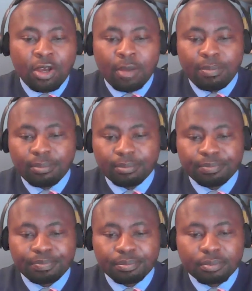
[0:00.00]
up,
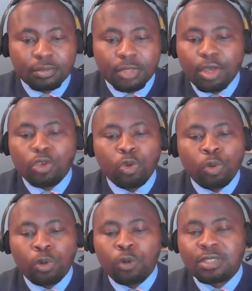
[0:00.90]
you will
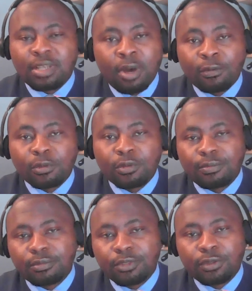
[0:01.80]
lose about
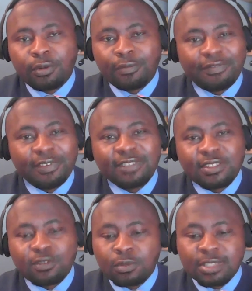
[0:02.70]
50
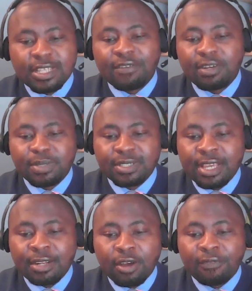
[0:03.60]
to 70%
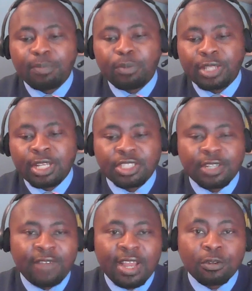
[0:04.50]
of the potential
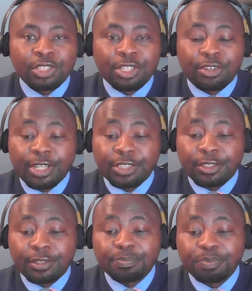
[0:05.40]
value generation
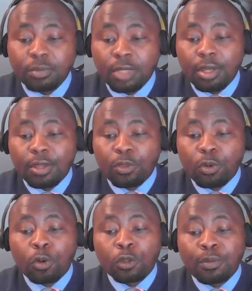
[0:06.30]
through
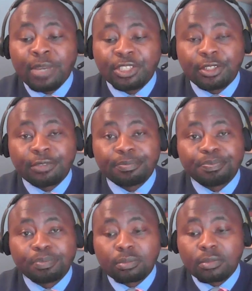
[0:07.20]
automation.
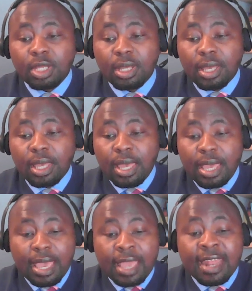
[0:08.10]

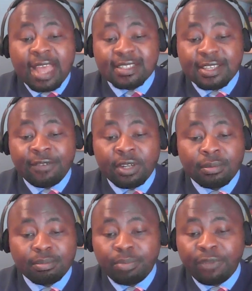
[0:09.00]
And that's even
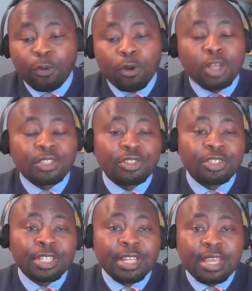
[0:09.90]
before considering
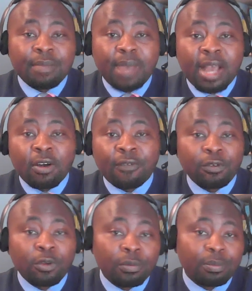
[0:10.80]
the impact of
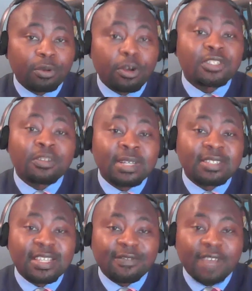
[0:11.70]
customer
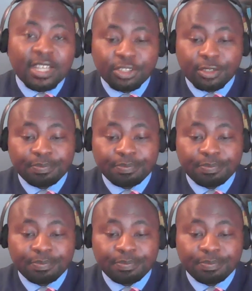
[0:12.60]
satisfaction.